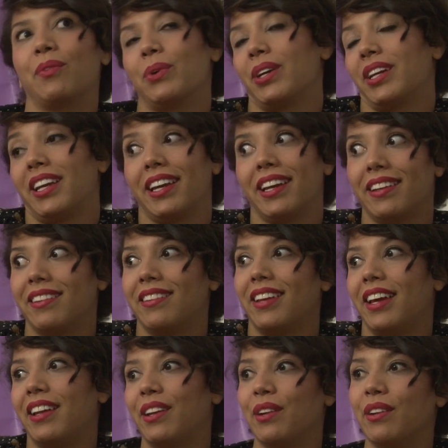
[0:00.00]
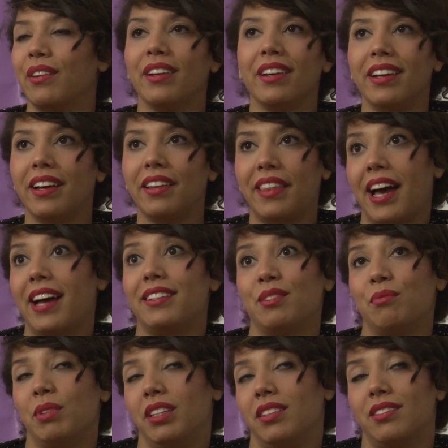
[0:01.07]
and working, and that
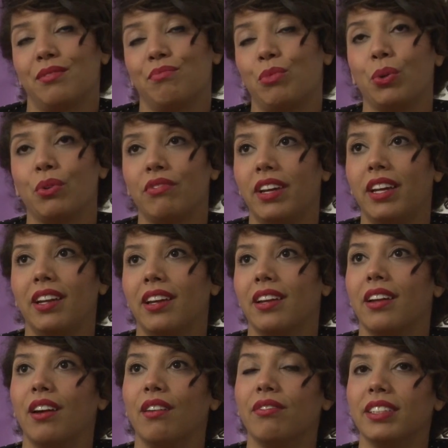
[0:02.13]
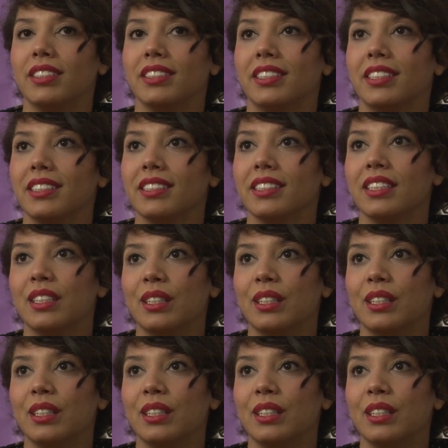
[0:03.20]
to me is motivating enough as it is.